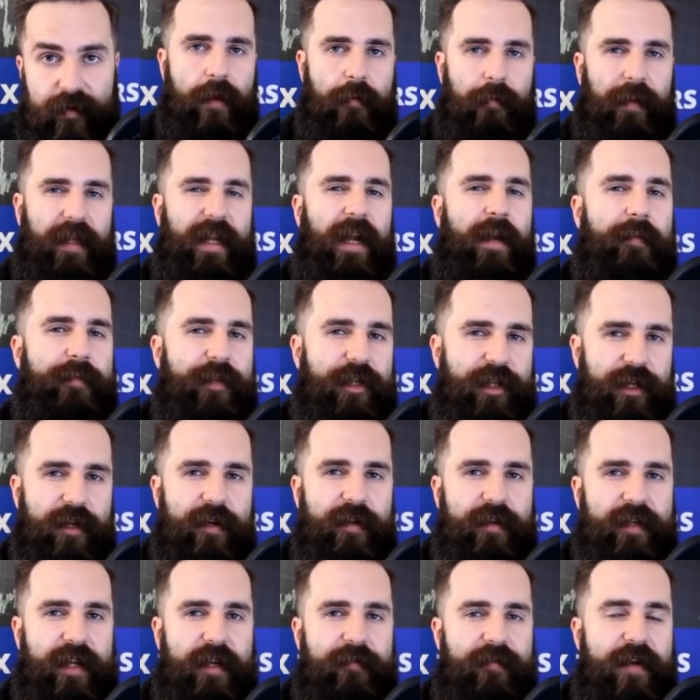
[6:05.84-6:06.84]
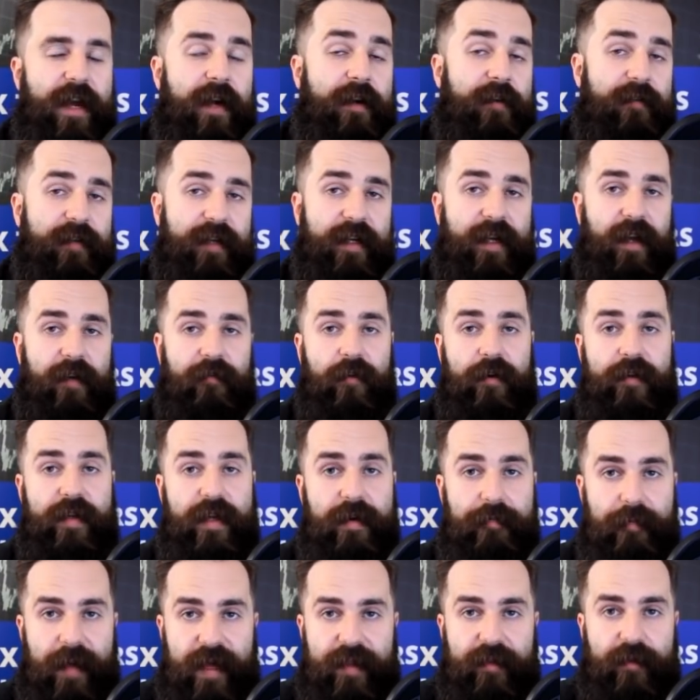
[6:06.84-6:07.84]
but I'm sure that we are gonna cover
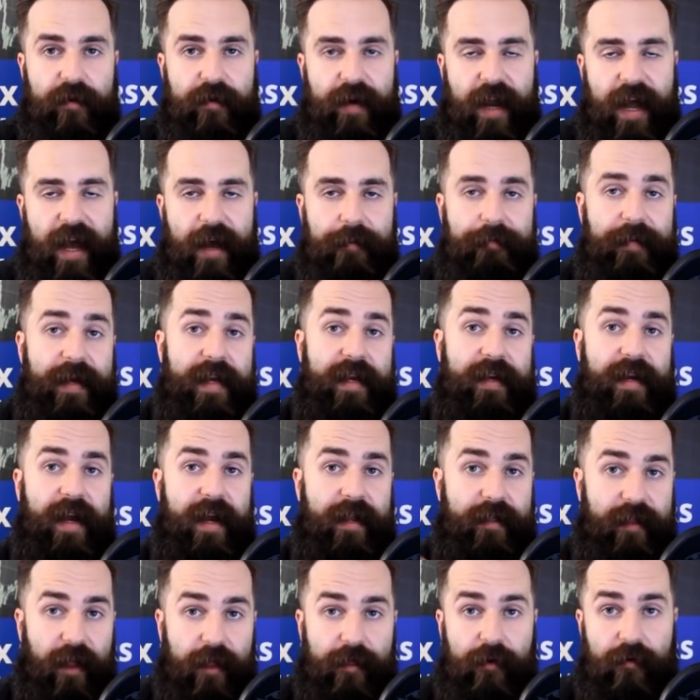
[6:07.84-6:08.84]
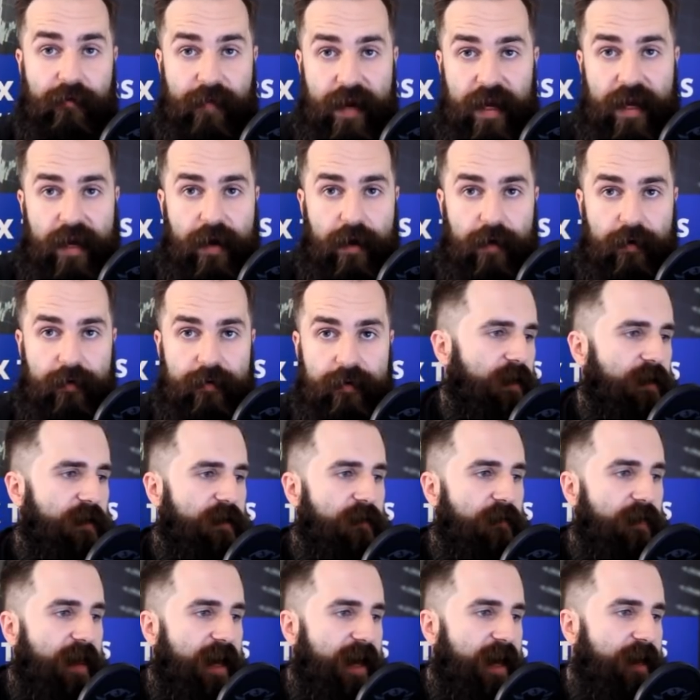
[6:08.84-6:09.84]
the Mentor app in another video.
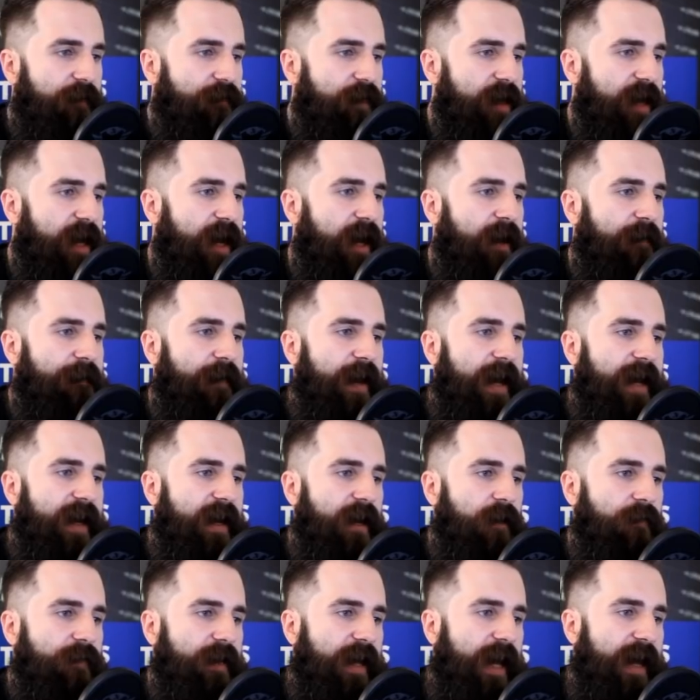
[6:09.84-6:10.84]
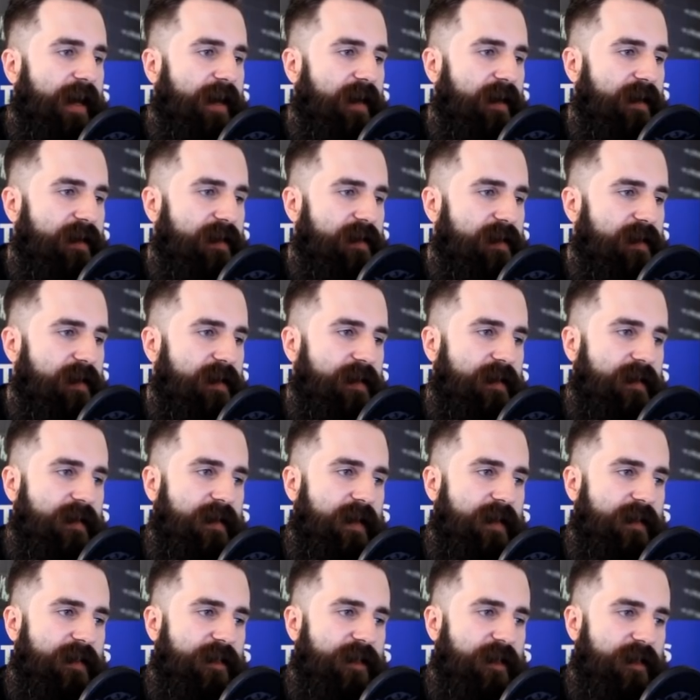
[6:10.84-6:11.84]
So then we have account analysis,
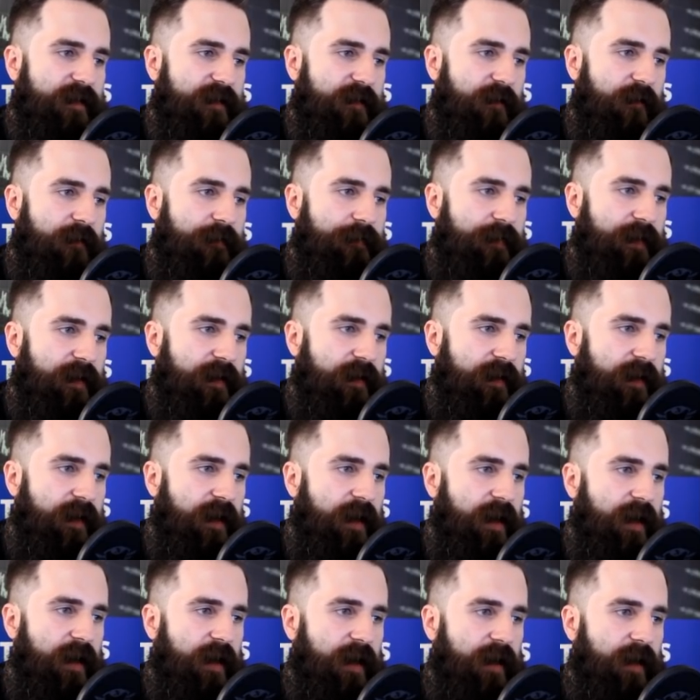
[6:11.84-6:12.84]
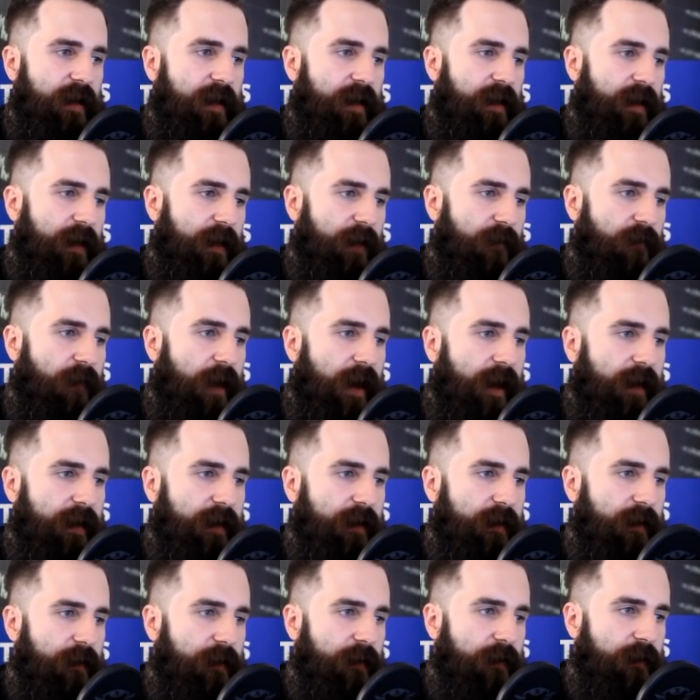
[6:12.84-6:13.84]
let's just open uh,
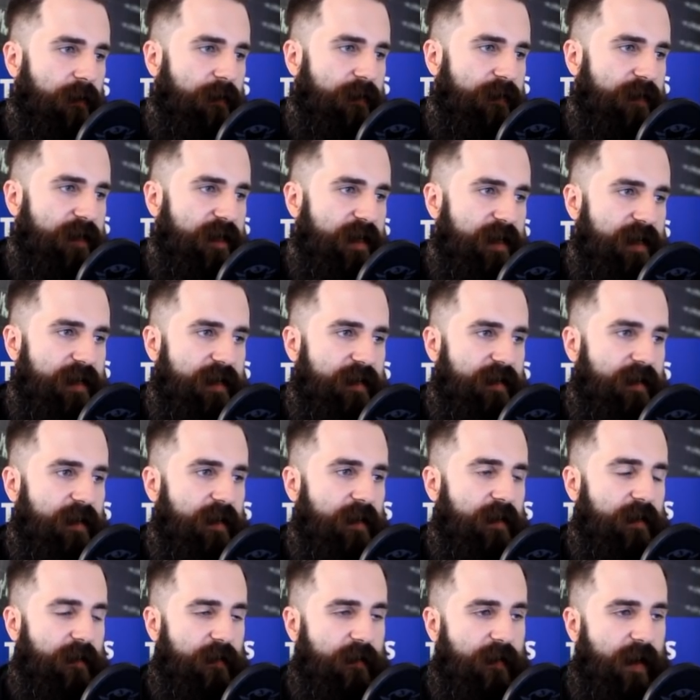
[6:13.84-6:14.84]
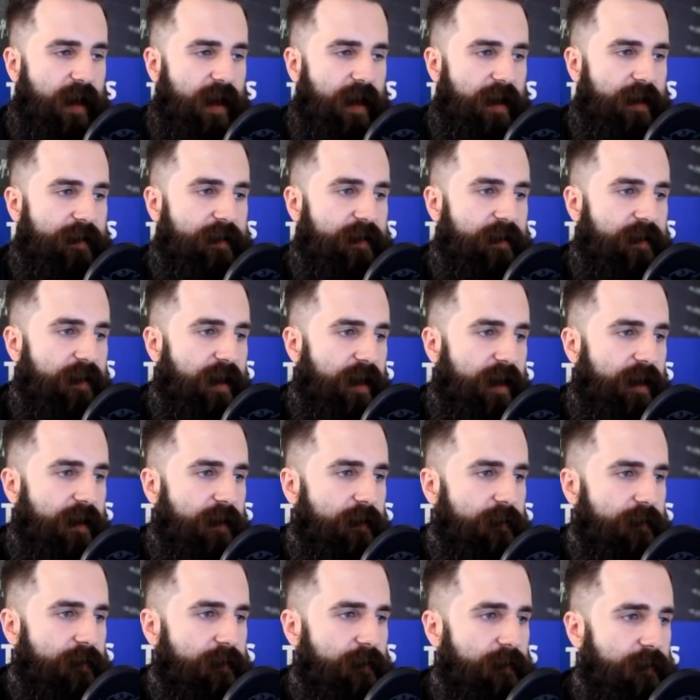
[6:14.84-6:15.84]
one of these right
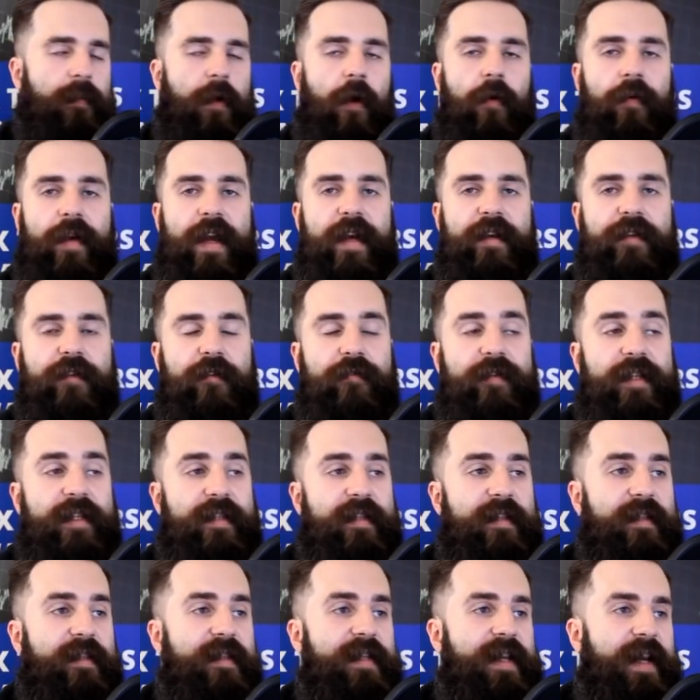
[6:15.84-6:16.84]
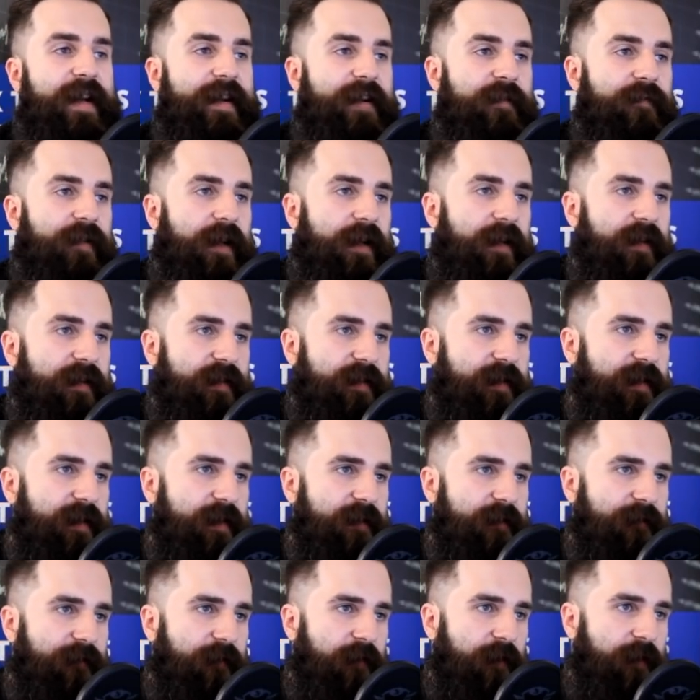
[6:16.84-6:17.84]
now. Okay, so this is the account
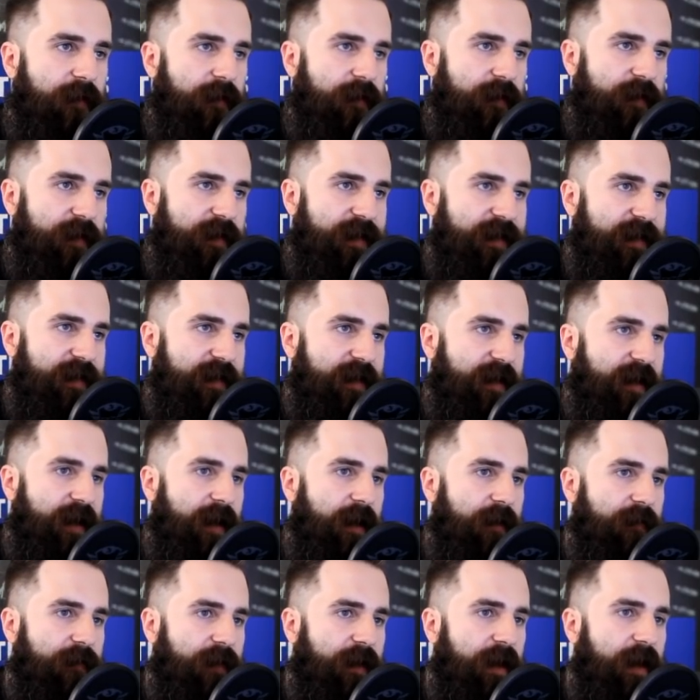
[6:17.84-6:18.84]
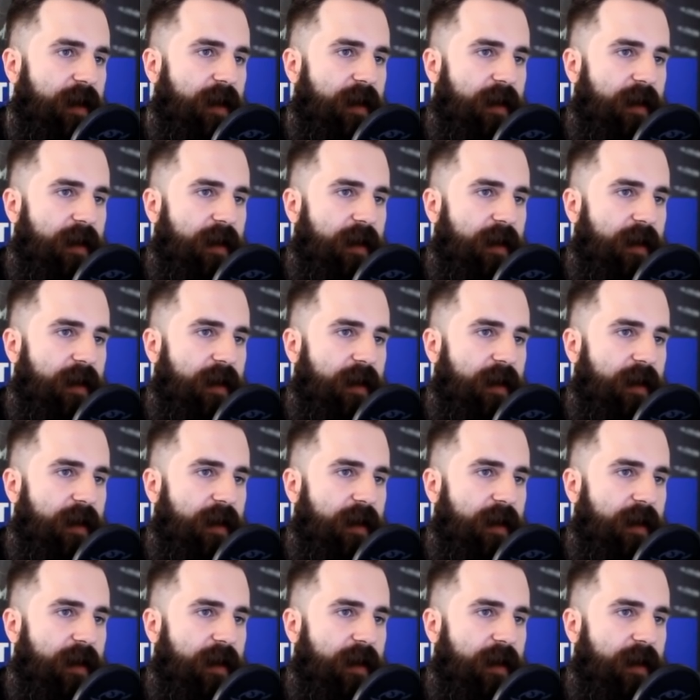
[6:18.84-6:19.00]
analysis for this account.